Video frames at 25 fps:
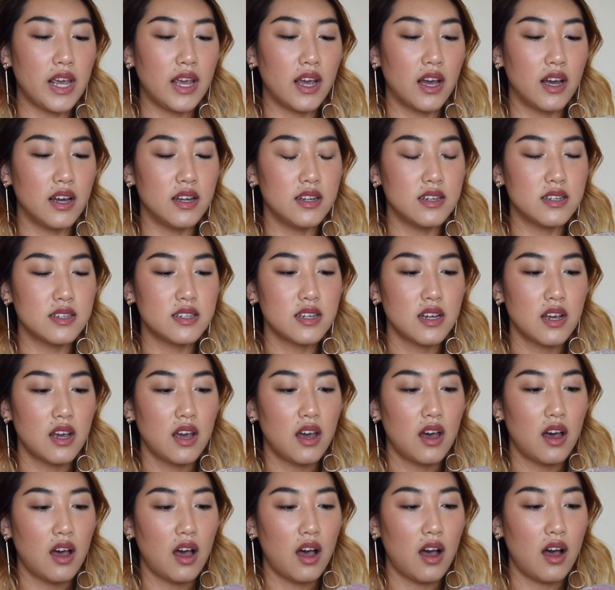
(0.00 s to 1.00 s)
and
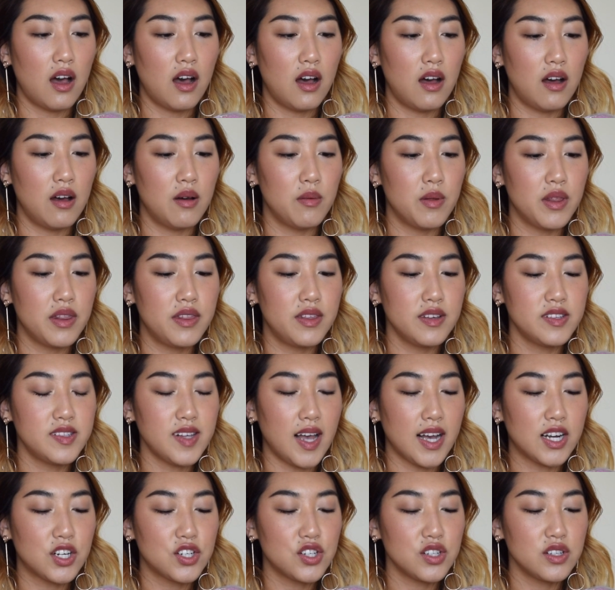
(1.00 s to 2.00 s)
this
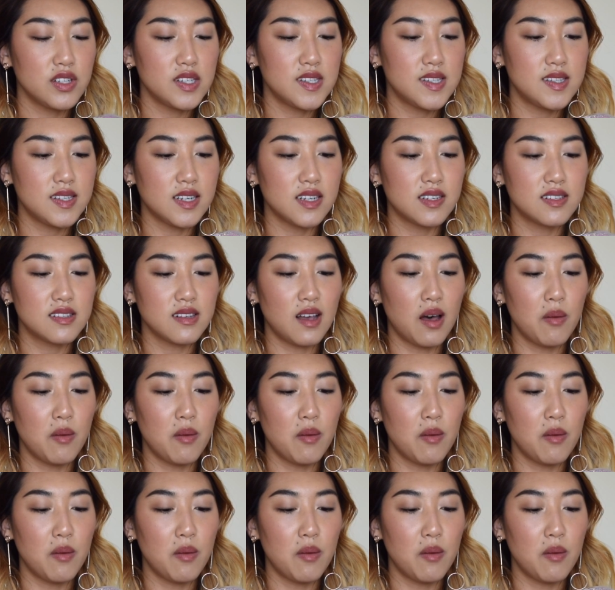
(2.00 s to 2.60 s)
actually syncs